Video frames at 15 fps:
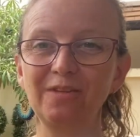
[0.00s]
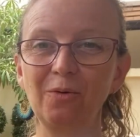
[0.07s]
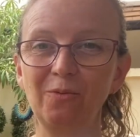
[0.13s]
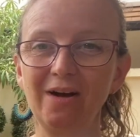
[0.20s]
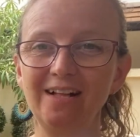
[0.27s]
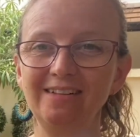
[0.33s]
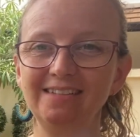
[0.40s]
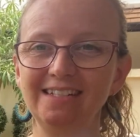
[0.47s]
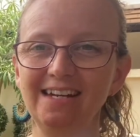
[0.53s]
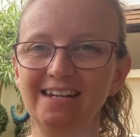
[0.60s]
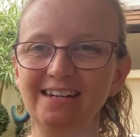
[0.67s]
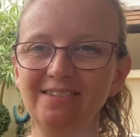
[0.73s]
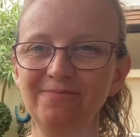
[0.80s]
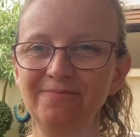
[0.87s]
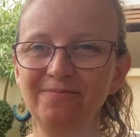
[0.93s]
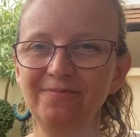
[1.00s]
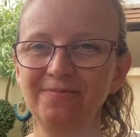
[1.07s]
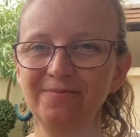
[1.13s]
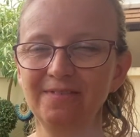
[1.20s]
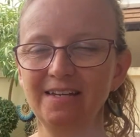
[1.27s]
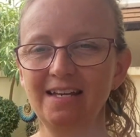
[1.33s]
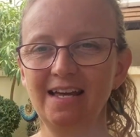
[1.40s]
Well done.
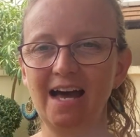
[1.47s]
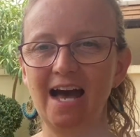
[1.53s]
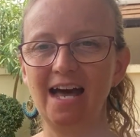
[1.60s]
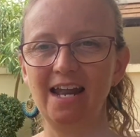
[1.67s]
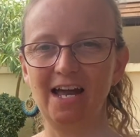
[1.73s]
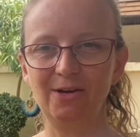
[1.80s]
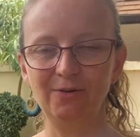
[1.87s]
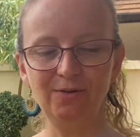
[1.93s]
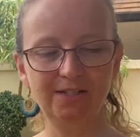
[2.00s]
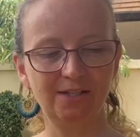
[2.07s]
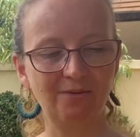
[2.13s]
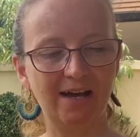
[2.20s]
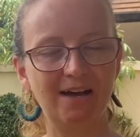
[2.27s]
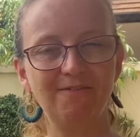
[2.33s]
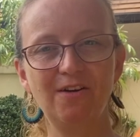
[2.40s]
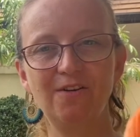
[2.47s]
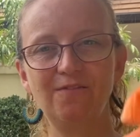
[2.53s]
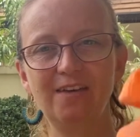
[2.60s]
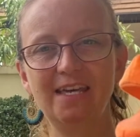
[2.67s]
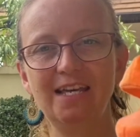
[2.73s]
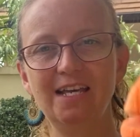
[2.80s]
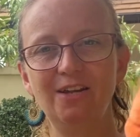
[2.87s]
And I also have over
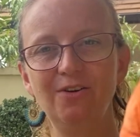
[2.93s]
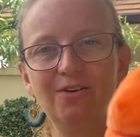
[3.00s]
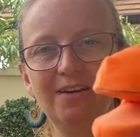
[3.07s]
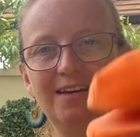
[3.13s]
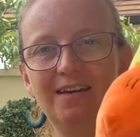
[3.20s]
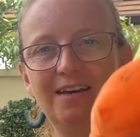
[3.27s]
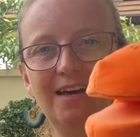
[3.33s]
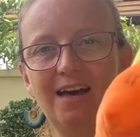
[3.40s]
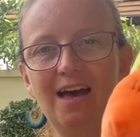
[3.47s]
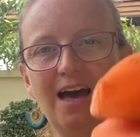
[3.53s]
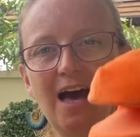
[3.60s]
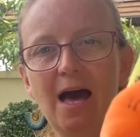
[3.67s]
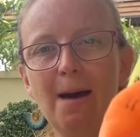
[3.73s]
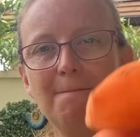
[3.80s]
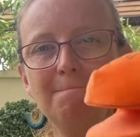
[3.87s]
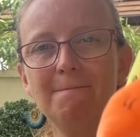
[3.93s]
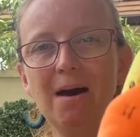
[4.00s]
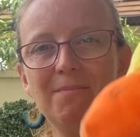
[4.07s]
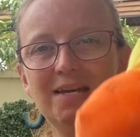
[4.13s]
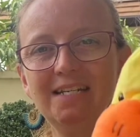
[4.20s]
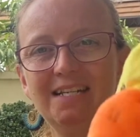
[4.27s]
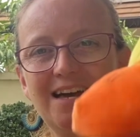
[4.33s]
here, look, a
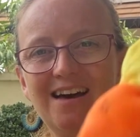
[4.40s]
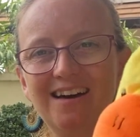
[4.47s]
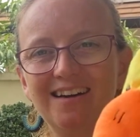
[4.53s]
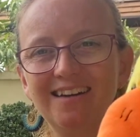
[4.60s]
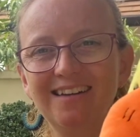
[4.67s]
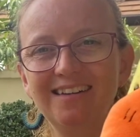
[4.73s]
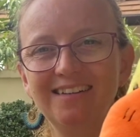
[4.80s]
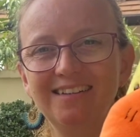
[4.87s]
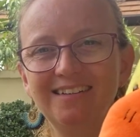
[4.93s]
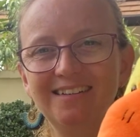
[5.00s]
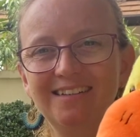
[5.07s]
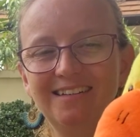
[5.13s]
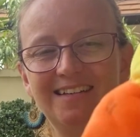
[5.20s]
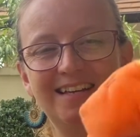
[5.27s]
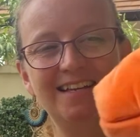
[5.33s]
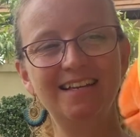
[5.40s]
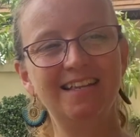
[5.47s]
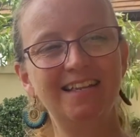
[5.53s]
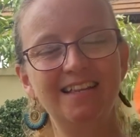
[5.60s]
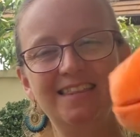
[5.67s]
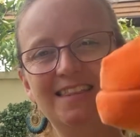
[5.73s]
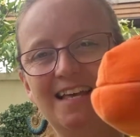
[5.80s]
mummy duck.
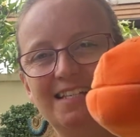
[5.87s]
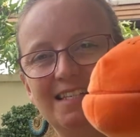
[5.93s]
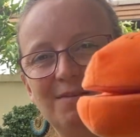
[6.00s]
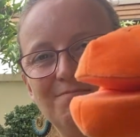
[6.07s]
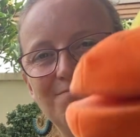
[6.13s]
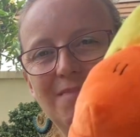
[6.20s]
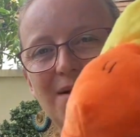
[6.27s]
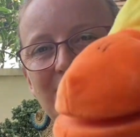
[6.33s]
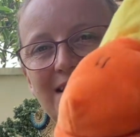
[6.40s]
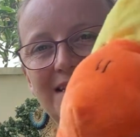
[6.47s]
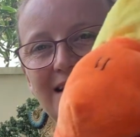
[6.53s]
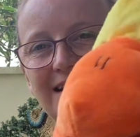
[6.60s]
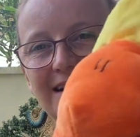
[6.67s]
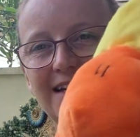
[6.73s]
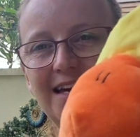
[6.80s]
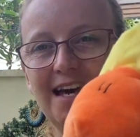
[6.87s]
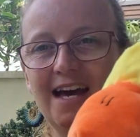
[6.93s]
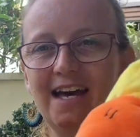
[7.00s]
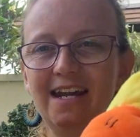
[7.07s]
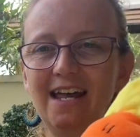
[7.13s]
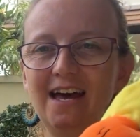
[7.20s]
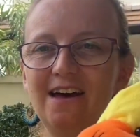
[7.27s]
There's a mummy duck
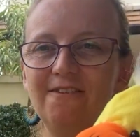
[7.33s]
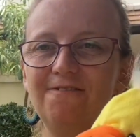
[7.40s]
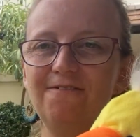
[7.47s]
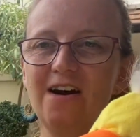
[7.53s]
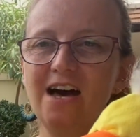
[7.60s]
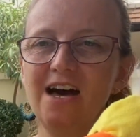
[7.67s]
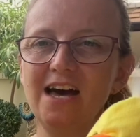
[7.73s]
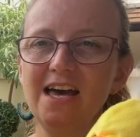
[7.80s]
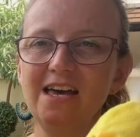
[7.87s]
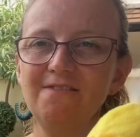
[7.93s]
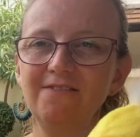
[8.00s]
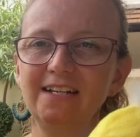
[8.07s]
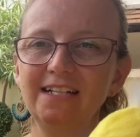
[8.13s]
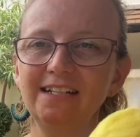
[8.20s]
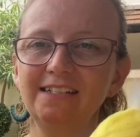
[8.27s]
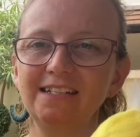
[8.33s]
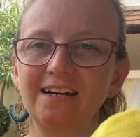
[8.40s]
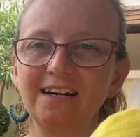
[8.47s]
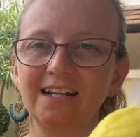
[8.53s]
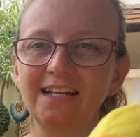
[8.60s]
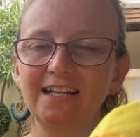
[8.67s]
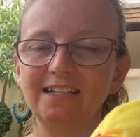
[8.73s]
and her five little
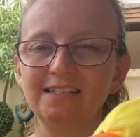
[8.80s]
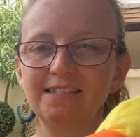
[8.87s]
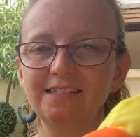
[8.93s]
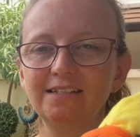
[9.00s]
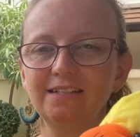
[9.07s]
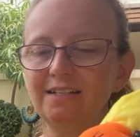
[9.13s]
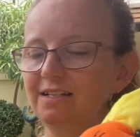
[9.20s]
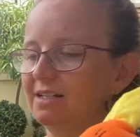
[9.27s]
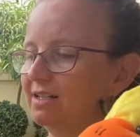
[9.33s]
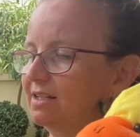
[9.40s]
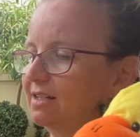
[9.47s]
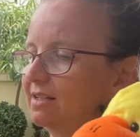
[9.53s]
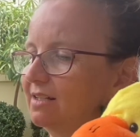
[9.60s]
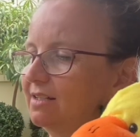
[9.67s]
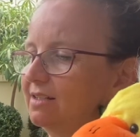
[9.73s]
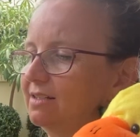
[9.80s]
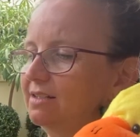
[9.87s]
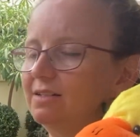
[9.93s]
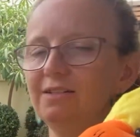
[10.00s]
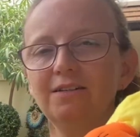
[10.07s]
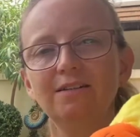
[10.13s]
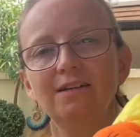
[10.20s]
ducklings.
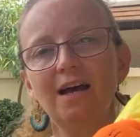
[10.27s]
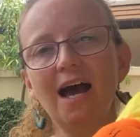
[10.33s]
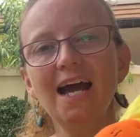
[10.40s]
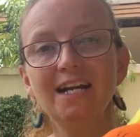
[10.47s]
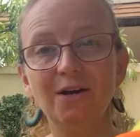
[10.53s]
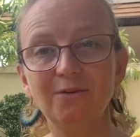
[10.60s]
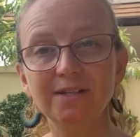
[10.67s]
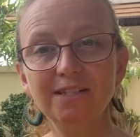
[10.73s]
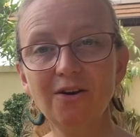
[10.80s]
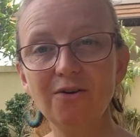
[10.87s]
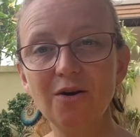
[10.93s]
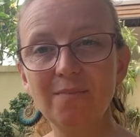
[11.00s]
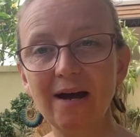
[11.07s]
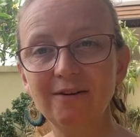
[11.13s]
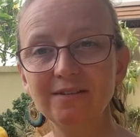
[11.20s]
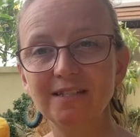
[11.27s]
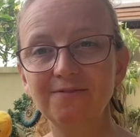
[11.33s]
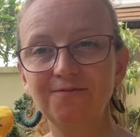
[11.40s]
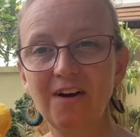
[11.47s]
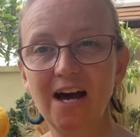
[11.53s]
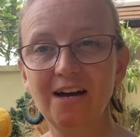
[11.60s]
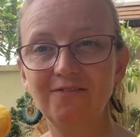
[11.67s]
I know a song about
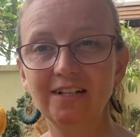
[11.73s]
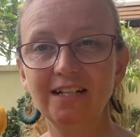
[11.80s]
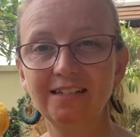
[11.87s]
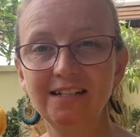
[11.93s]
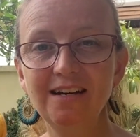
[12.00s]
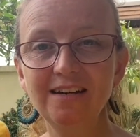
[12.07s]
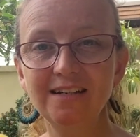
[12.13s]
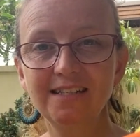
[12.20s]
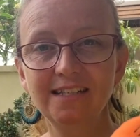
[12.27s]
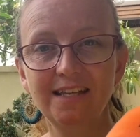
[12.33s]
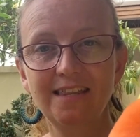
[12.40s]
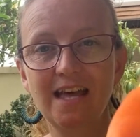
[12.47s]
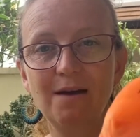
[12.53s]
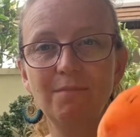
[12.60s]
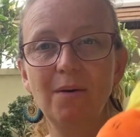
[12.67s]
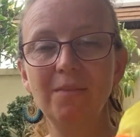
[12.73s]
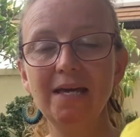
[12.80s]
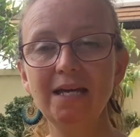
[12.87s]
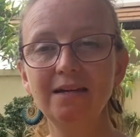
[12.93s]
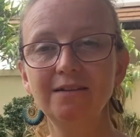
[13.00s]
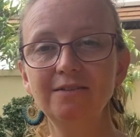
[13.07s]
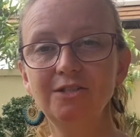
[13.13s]
five little ducks and their
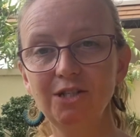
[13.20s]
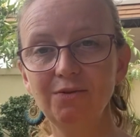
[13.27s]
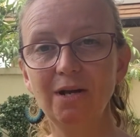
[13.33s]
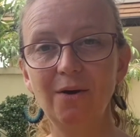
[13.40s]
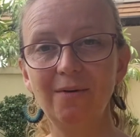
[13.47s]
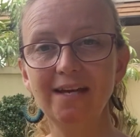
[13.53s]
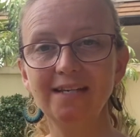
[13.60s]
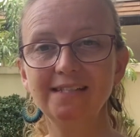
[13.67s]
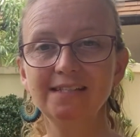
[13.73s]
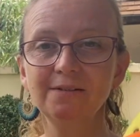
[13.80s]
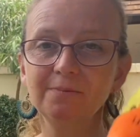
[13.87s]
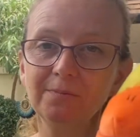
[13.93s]
mummy. Do you know it?